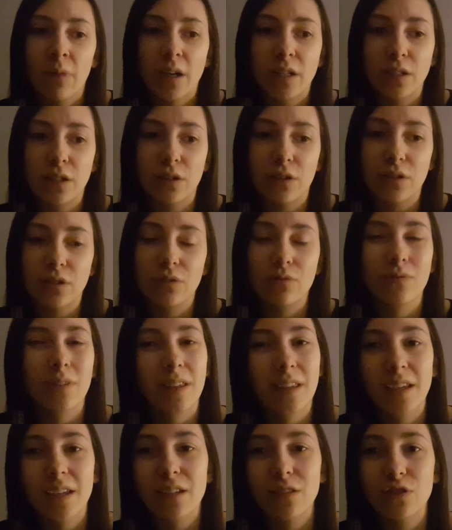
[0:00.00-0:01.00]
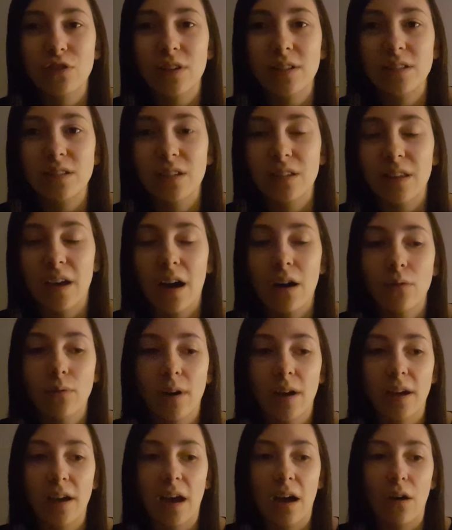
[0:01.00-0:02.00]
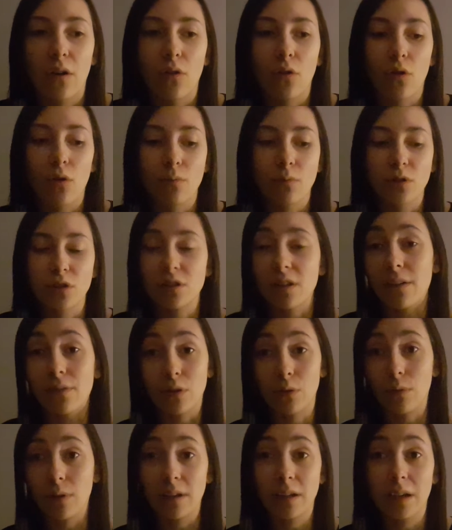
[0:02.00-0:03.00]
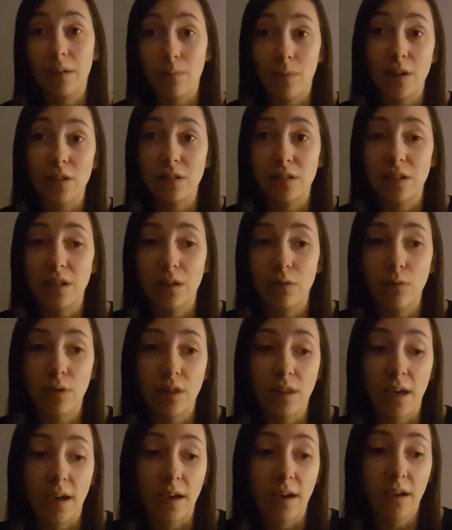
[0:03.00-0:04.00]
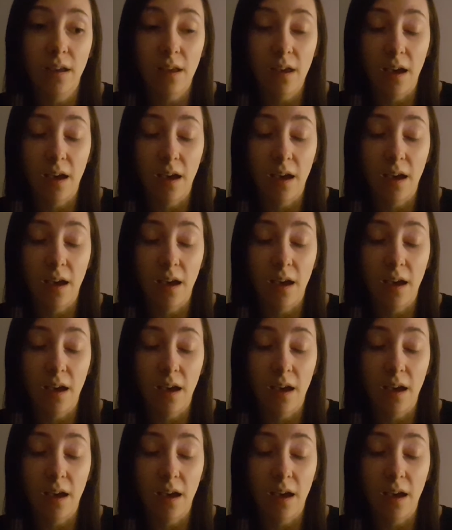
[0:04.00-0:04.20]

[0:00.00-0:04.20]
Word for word: you know, it's really interesting that way how almost everyone can resonate with it.